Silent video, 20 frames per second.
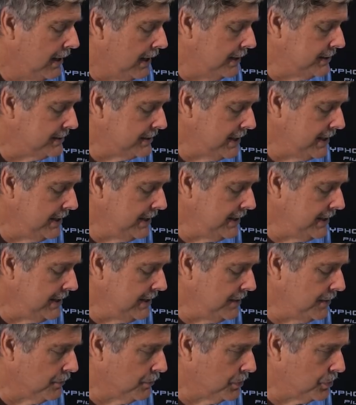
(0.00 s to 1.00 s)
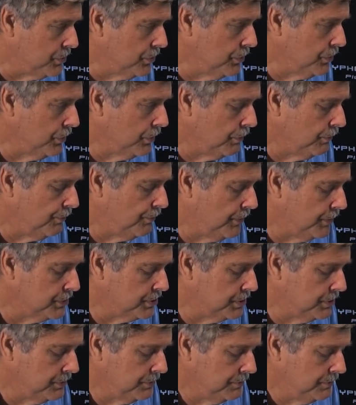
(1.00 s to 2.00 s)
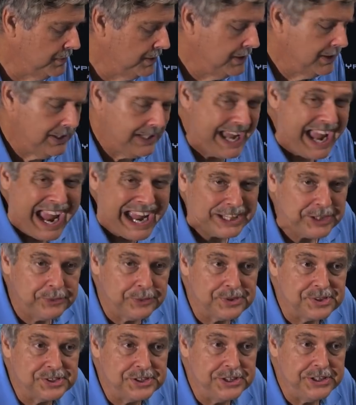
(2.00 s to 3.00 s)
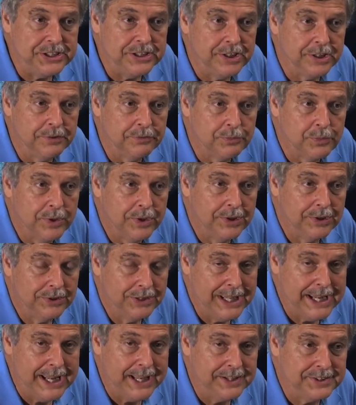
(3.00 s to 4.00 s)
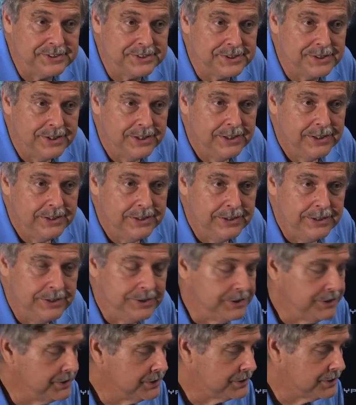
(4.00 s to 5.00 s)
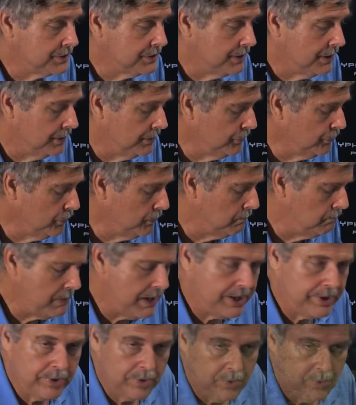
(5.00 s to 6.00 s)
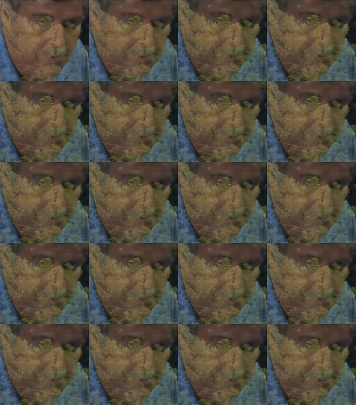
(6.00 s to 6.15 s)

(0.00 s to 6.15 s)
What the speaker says: I'd say the return to home function accuracy of where it lands is a little better